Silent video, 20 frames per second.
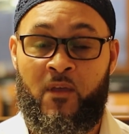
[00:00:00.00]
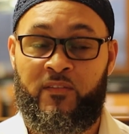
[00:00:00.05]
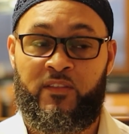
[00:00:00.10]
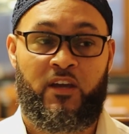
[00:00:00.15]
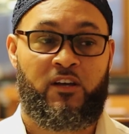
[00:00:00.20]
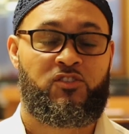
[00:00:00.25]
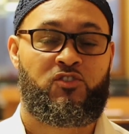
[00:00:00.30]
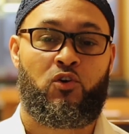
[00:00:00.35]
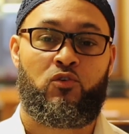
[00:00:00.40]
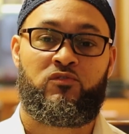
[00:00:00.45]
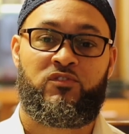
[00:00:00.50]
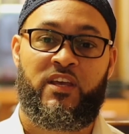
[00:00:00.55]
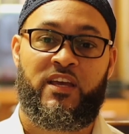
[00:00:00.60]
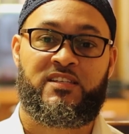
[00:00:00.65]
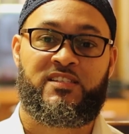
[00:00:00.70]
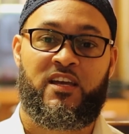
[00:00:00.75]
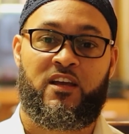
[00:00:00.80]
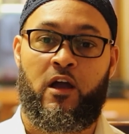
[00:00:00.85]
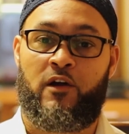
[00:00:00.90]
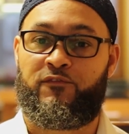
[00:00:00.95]
There are certain
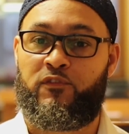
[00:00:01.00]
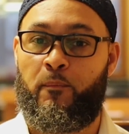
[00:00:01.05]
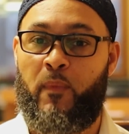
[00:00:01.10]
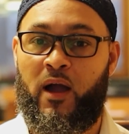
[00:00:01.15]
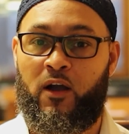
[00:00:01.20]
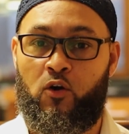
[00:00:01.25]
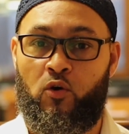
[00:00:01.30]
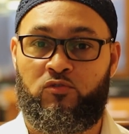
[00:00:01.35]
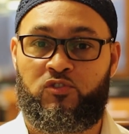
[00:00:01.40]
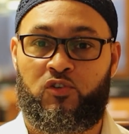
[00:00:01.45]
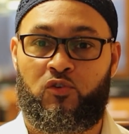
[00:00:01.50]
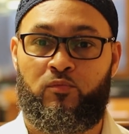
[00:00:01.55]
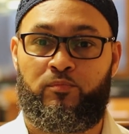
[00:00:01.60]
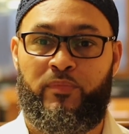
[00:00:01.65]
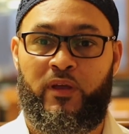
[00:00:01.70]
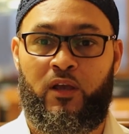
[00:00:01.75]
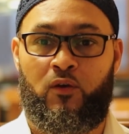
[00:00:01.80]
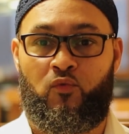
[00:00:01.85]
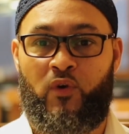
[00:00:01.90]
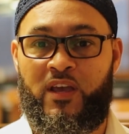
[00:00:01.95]
things that come from my culture,
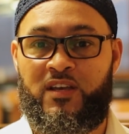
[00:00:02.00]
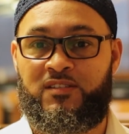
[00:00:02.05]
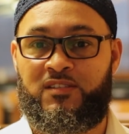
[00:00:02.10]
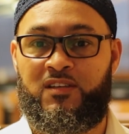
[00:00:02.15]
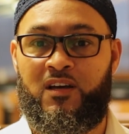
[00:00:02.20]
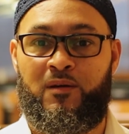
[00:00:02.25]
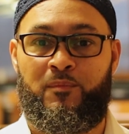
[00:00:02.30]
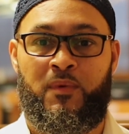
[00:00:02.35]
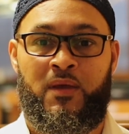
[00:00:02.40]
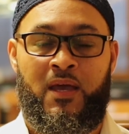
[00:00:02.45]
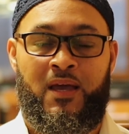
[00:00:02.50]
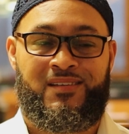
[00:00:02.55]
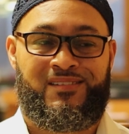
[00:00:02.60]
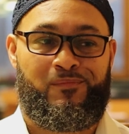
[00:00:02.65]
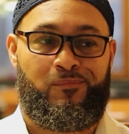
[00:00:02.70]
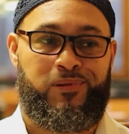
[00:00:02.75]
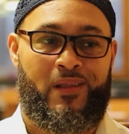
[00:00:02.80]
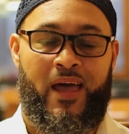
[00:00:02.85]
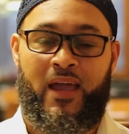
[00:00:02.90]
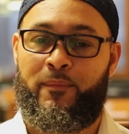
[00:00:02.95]
being raised up as a
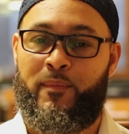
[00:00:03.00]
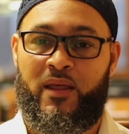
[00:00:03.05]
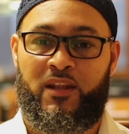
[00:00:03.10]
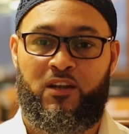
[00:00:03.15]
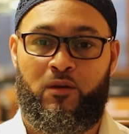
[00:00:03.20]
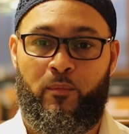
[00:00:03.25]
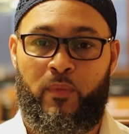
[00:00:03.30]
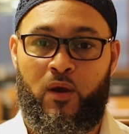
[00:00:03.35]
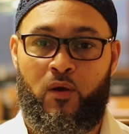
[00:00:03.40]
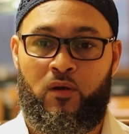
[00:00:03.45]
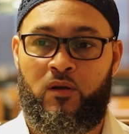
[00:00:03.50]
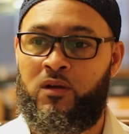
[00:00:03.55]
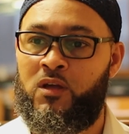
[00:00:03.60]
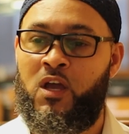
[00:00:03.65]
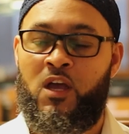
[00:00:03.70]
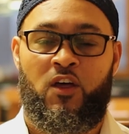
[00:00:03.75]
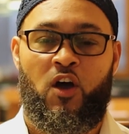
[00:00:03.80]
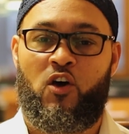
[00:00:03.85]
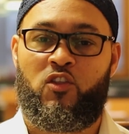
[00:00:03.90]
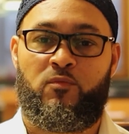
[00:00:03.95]
black man in America.
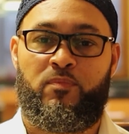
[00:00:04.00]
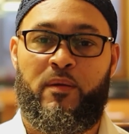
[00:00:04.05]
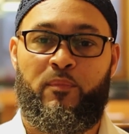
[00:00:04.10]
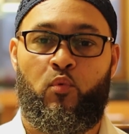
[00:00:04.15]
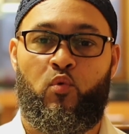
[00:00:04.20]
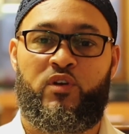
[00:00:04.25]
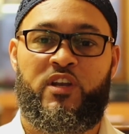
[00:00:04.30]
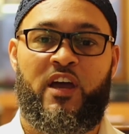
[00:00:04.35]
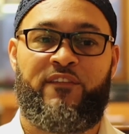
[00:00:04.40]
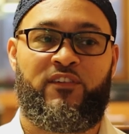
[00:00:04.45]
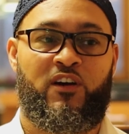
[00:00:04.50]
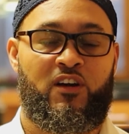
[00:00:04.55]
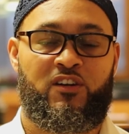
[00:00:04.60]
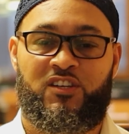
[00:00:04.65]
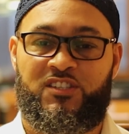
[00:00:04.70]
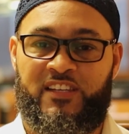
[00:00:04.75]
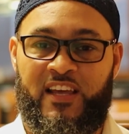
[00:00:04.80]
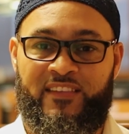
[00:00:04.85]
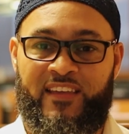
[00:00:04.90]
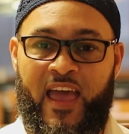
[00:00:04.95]
Other people will never
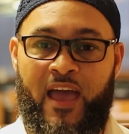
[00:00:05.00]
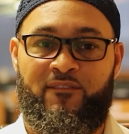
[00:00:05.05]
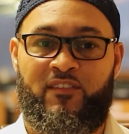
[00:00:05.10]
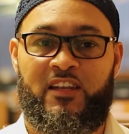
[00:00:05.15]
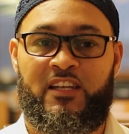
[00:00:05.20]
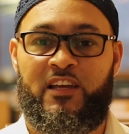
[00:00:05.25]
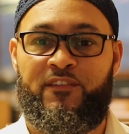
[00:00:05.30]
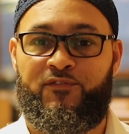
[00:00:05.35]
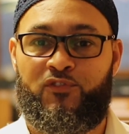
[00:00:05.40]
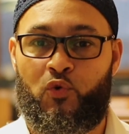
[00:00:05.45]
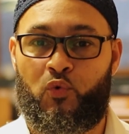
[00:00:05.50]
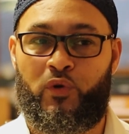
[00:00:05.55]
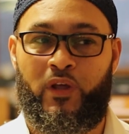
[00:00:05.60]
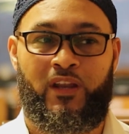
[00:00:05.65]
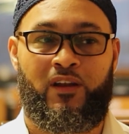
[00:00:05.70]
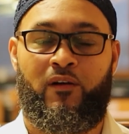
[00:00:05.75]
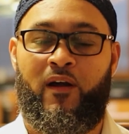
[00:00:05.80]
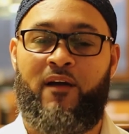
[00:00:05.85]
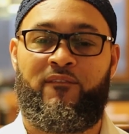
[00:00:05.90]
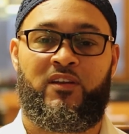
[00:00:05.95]
understand. They haven't lived through it. They
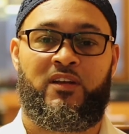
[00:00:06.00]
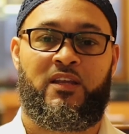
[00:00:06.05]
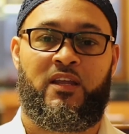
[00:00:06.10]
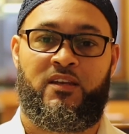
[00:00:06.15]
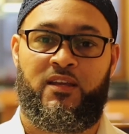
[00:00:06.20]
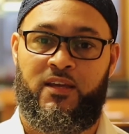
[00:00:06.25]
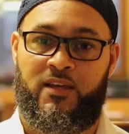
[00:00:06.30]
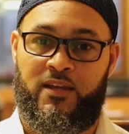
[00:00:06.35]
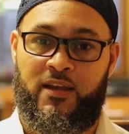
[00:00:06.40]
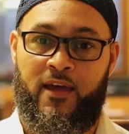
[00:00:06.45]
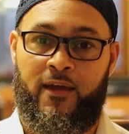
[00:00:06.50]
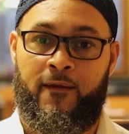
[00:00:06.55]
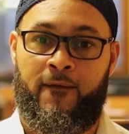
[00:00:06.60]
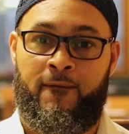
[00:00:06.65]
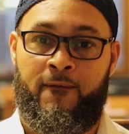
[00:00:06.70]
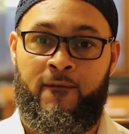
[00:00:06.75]
don't have it in their DNA.